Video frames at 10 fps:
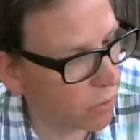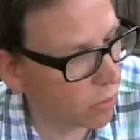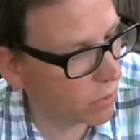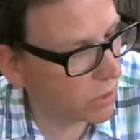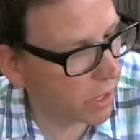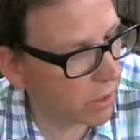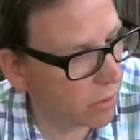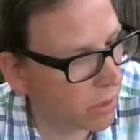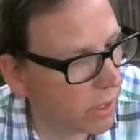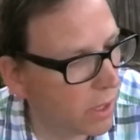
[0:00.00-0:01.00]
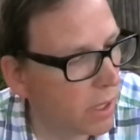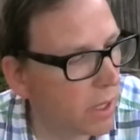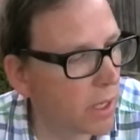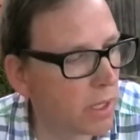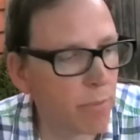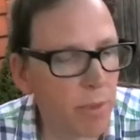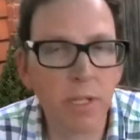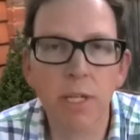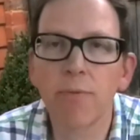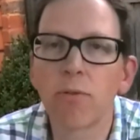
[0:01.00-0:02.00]
also in the
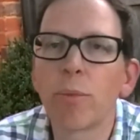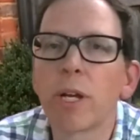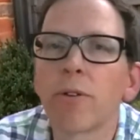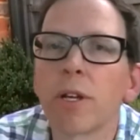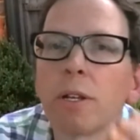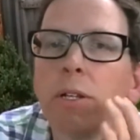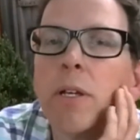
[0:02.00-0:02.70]
medieval period